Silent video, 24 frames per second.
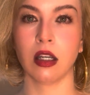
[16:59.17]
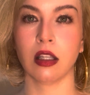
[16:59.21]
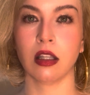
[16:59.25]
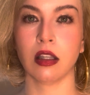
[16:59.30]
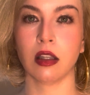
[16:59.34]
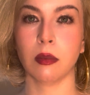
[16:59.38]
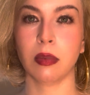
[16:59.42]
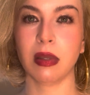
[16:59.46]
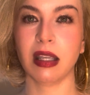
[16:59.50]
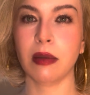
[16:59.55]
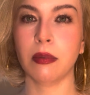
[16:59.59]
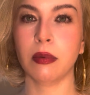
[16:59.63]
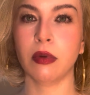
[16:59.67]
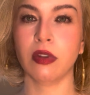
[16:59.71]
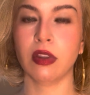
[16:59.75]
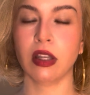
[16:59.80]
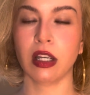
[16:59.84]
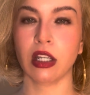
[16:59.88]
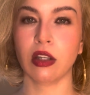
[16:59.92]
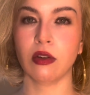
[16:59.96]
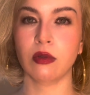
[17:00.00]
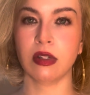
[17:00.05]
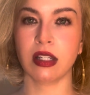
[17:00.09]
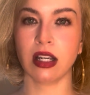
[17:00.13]
the people
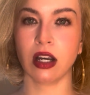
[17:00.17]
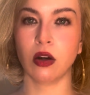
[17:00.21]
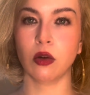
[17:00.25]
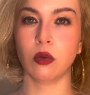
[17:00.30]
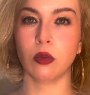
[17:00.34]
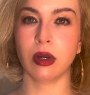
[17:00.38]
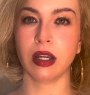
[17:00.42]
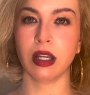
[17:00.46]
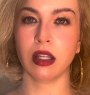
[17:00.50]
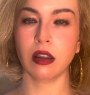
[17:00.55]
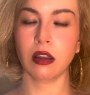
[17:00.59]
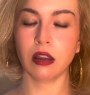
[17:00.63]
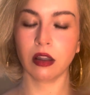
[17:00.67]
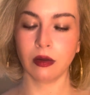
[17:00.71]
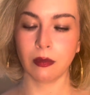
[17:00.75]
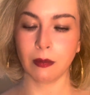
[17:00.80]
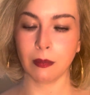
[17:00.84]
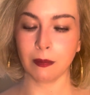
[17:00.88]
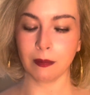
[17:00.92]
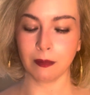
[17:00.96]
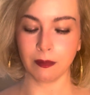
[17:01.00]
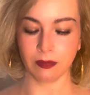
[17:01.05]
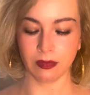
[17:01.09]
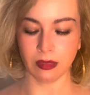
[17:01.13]
that you dealt with
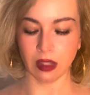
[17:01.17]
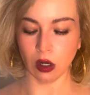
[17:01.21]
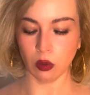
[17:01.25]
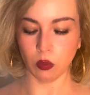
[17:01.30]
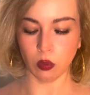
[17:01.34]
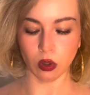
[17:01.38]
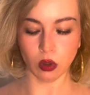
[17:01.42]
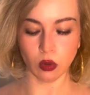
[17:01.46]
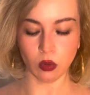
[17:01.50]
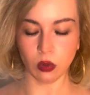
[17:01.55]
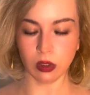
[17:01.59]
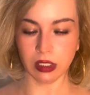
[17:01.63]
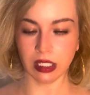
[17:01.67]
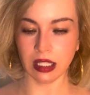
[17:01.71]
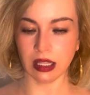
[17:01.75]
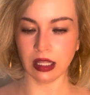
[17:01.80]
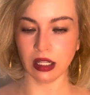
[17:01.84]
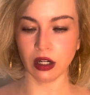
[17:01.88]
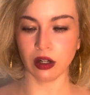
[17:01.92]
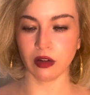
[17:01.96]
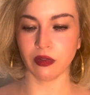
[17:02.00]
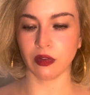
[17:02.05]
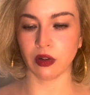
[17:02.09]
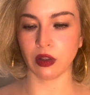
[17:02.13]
that were only
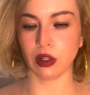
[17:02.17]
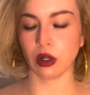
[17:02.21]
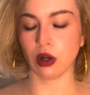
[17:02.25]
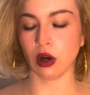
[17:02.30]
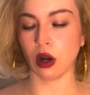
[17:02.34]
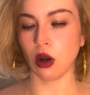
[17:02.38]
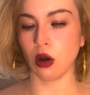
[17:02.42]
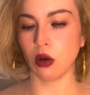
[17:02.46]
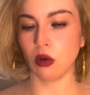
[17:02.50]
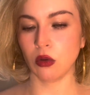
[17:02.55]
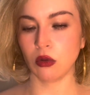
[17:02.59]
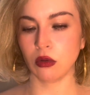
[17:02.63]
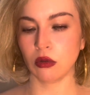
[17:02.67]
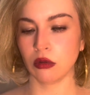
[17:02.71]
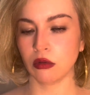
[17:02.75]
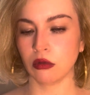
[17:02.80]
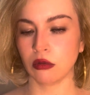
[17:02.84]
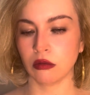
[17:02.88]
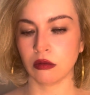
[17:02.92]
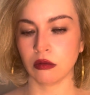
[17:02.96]
there for their own